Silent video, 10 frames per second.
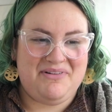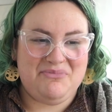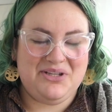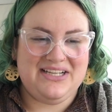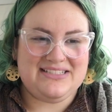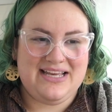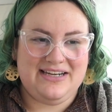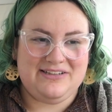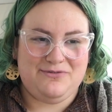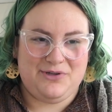really
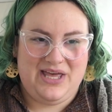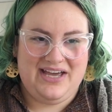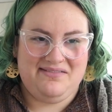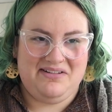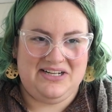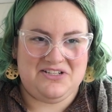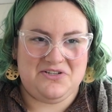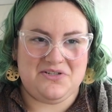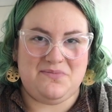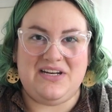excited for that, and it's
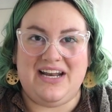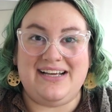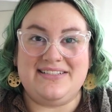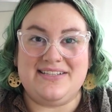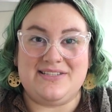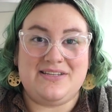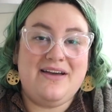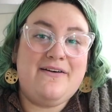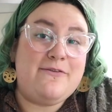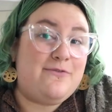just been nice. It's
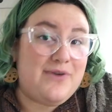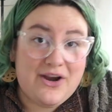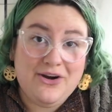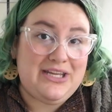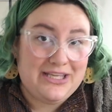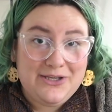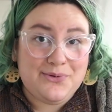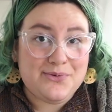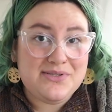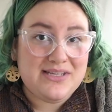a very
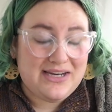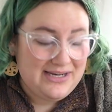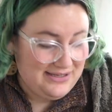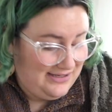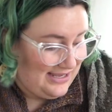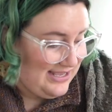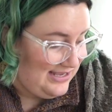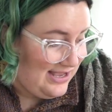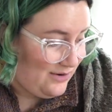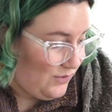cute sitting
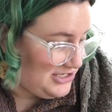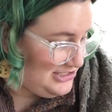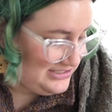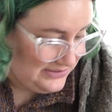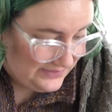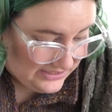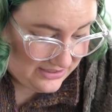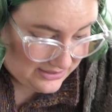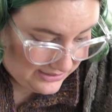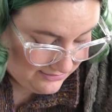and watching TV
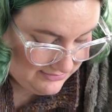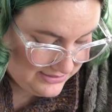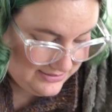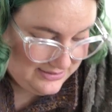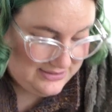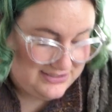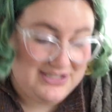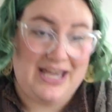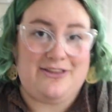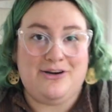and knitting
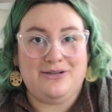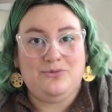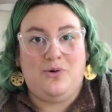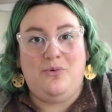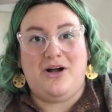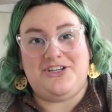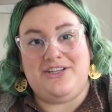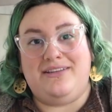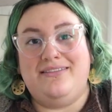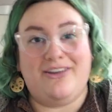together while
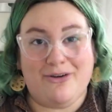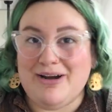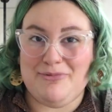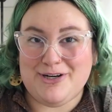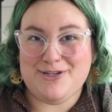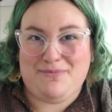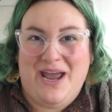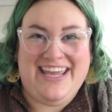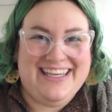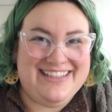watching The Great British
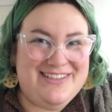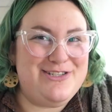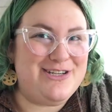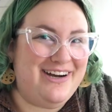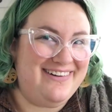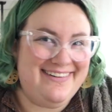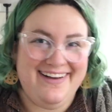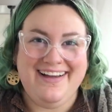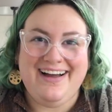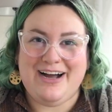Baking Show.
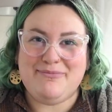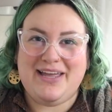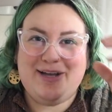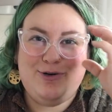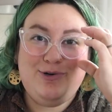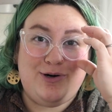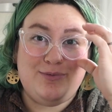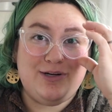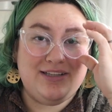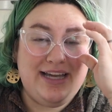I'm like,
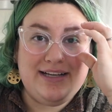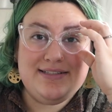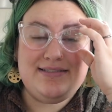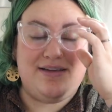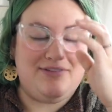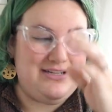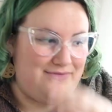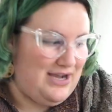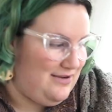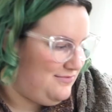cool, we're like
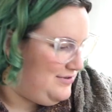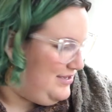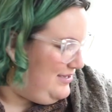75.